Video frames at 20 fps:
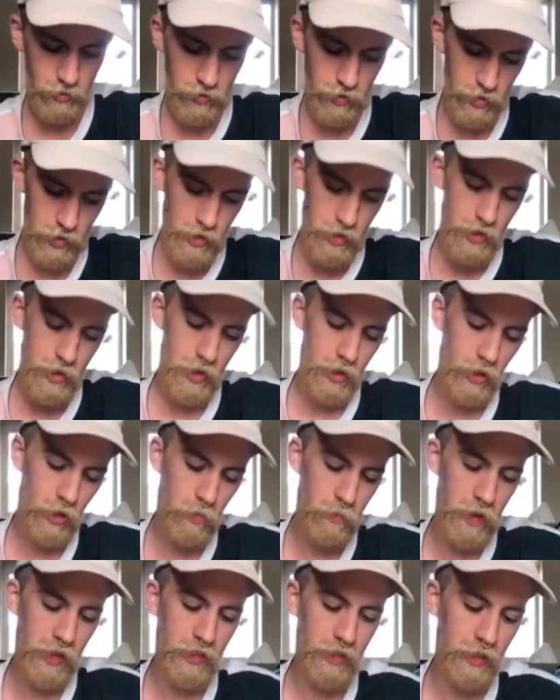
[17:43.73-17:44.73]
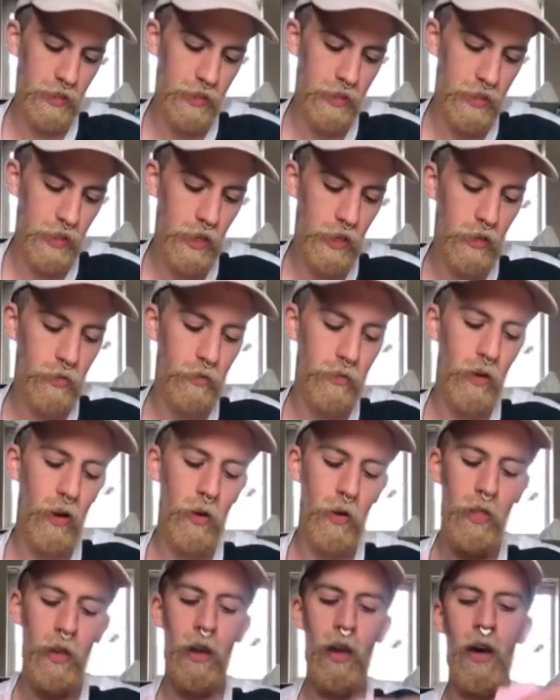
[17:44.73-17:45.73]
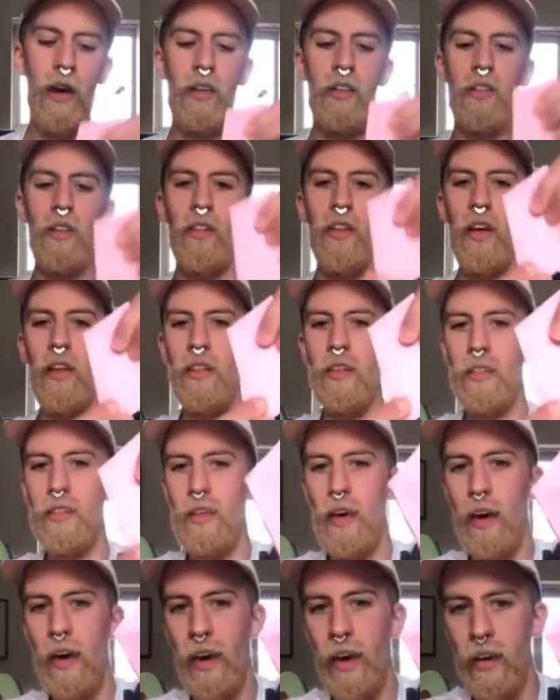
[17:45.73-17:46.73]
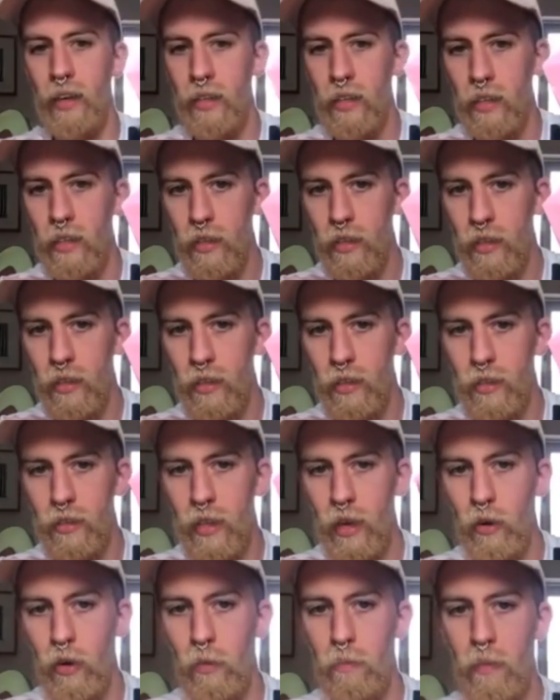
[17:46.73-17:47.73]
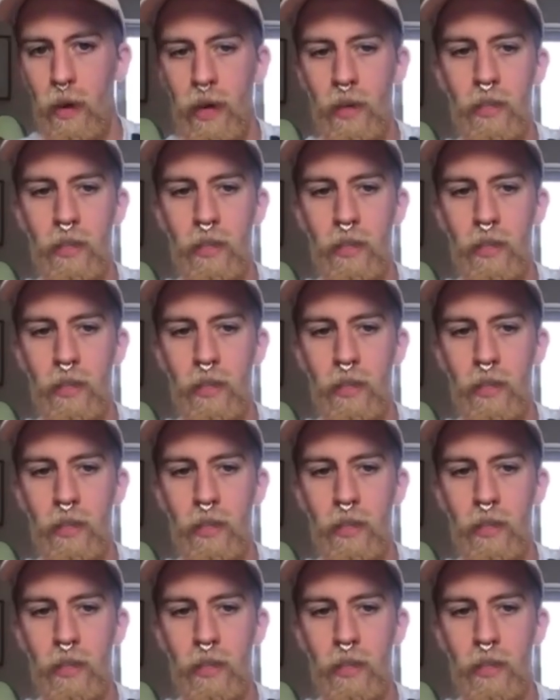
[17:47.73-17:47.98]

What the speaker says: And you'll basically see you can follow the lines on the other side that will meet.